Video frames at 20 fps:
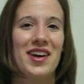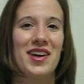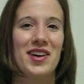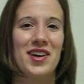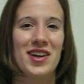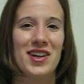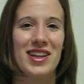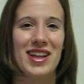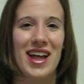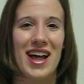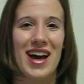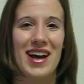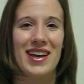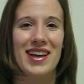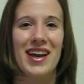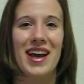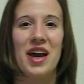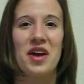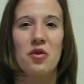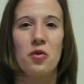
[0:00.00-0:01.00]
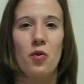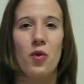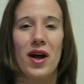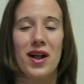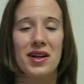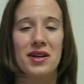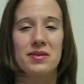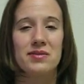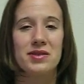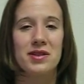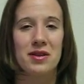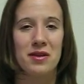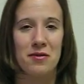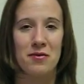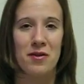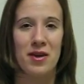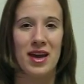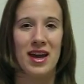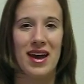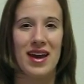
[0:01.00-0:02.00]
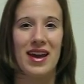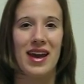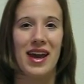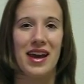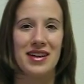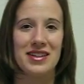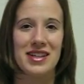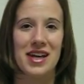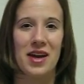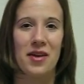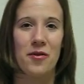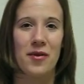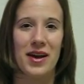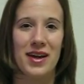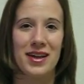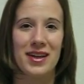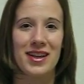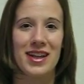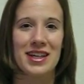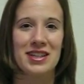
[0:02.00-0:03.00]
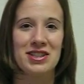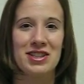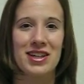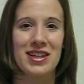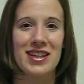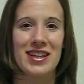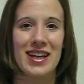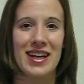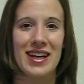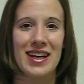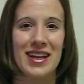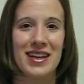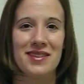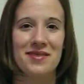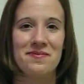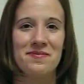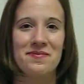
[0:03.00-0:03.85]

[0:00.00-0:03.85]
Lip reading: Good luck, and welcome to the VA Anticoagulation Clinic.